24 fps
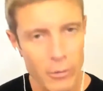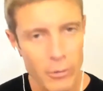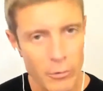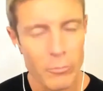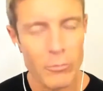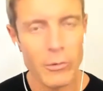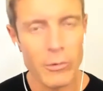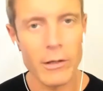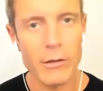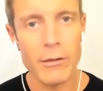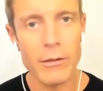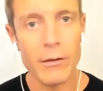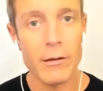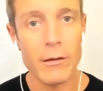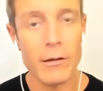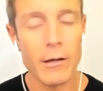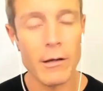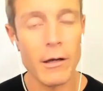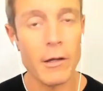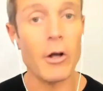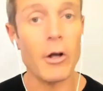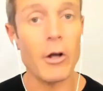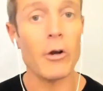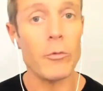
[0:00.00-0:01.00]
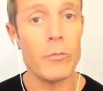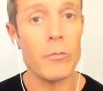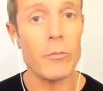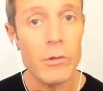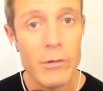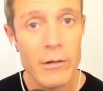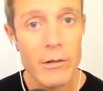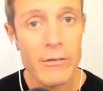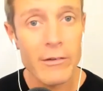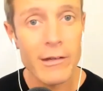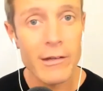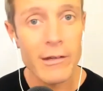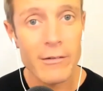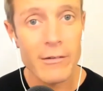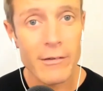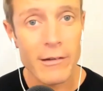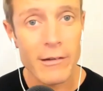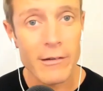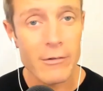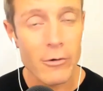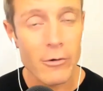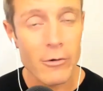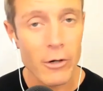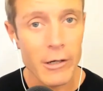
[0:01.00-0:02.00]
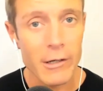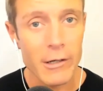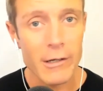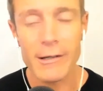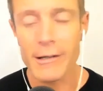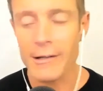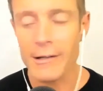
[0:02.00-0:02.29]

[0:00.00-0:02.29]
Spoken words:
with an autoimmune disease that's chronic.